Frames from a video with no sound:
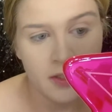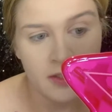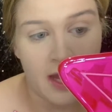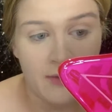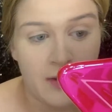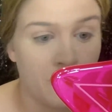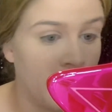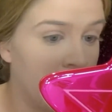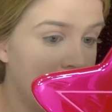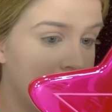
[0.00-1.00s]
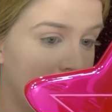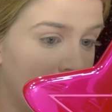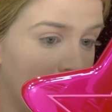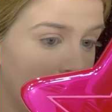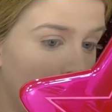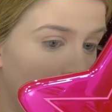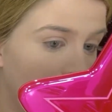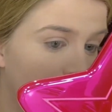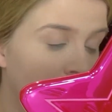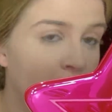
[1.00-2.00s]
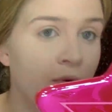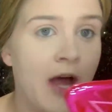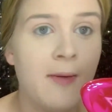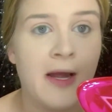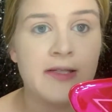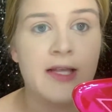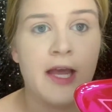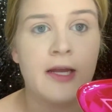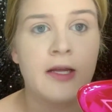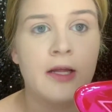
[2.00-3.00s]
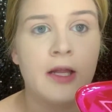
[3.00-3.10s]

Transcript: Now, it really did smooth out my skin.